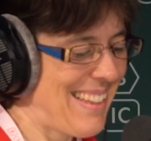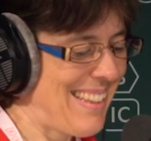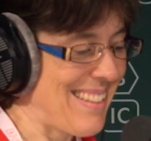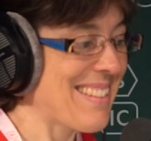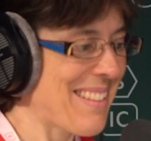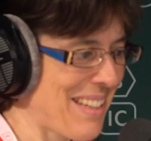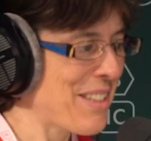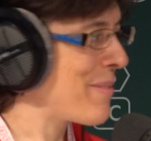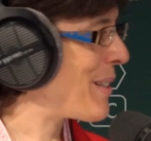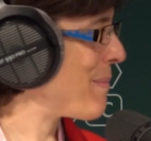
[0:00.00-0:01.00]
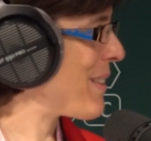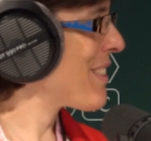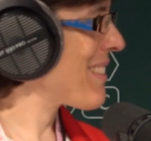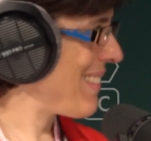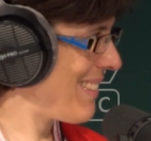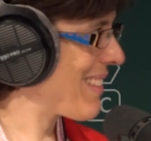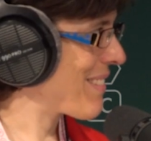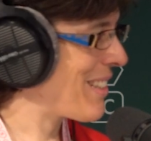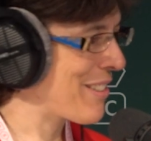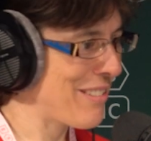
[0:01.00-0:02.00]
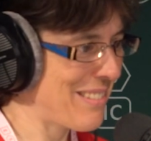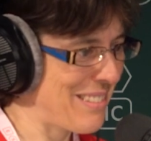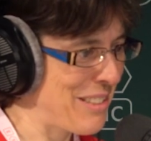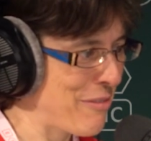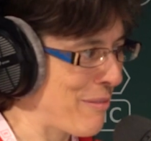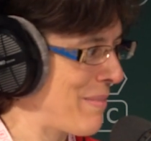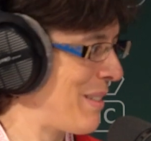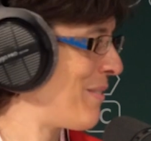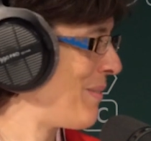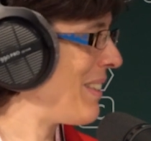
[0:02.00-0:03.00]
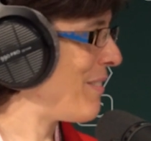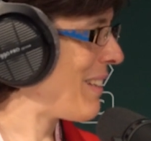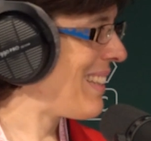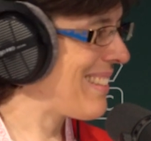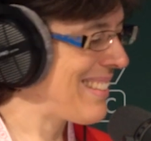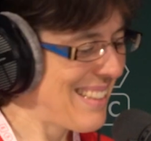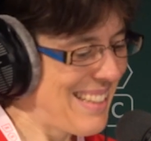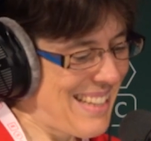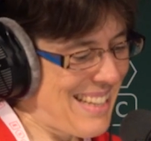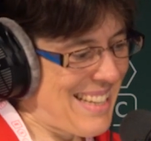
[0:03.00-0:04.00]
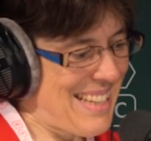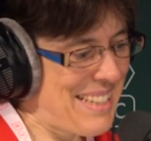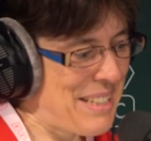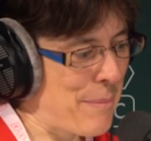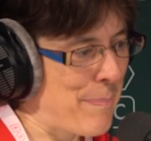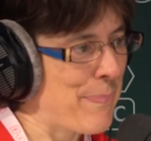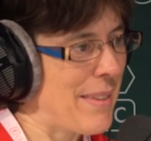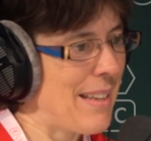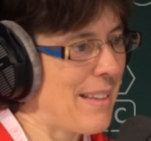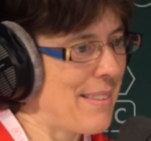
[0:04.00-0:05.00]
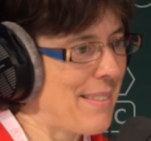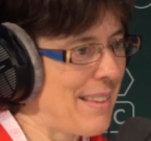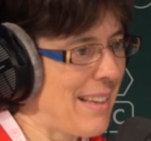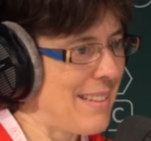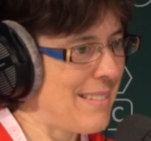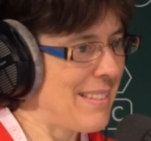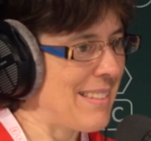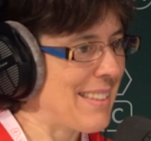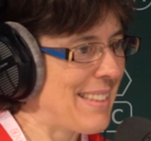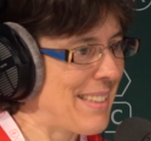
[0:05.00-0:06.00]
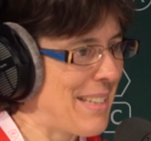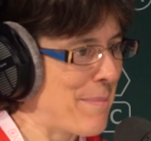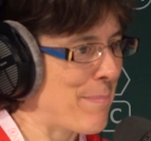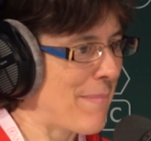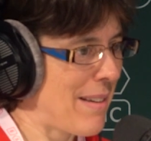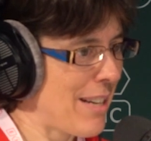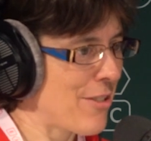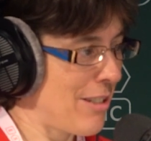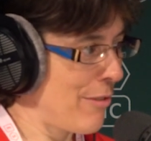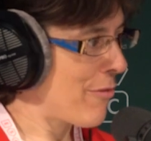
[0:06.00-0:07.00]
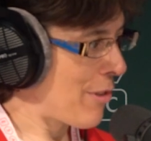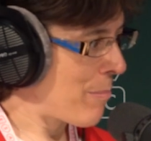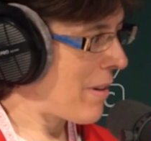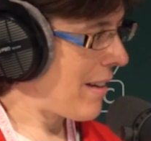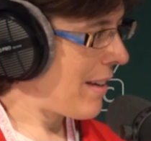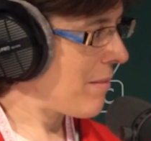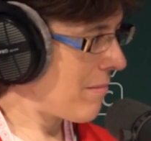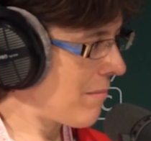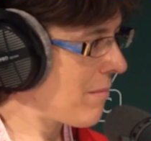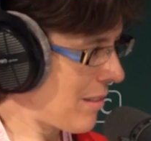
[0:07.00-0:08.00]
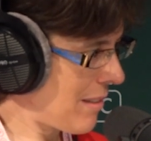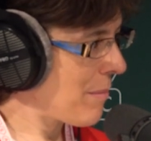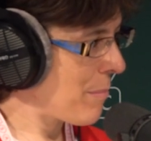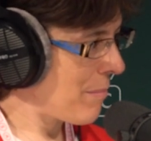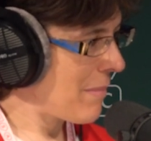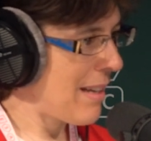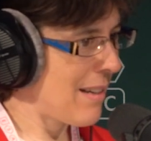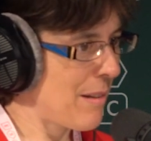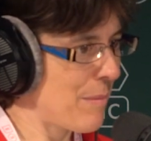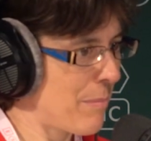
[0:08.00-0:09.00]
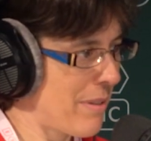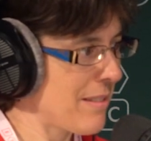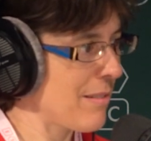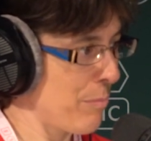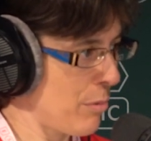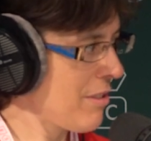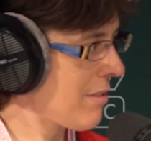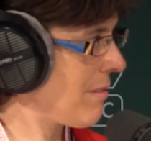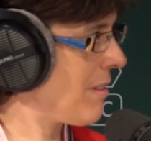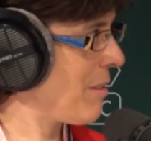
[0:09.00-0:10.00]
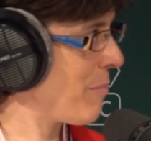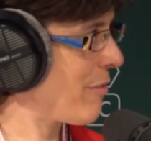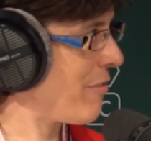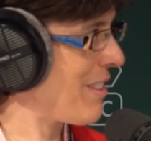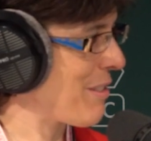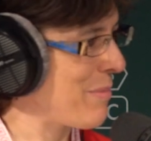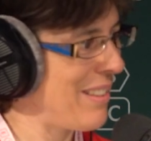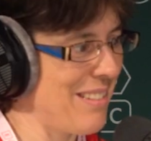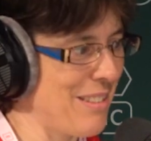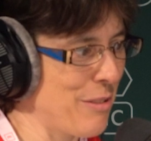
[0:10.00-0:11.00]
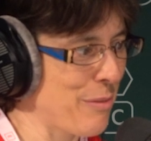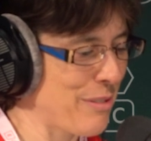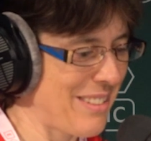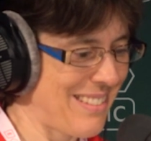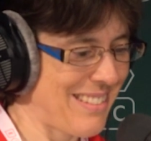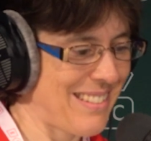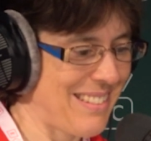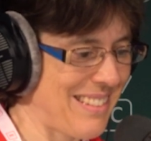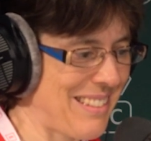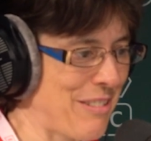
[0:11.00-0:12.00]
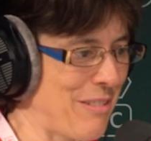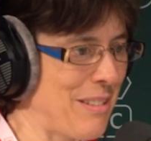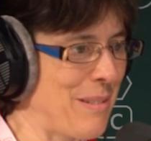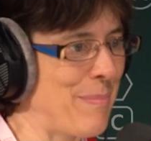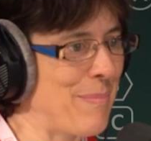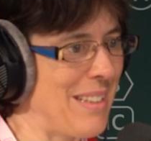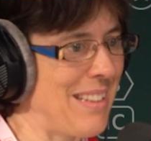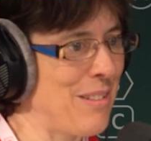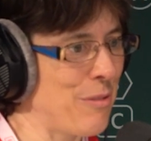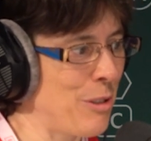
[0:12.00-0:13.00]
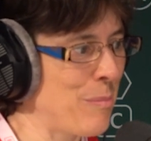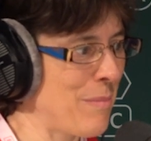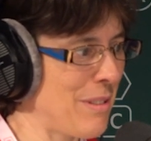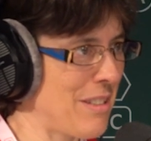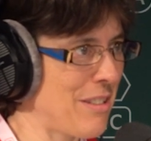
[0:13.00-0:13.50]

Yes, thank you very much. It's a great honor for me to be invited. The idea came actually from my present boss, Professor Bettina Jungwirth in Ulm.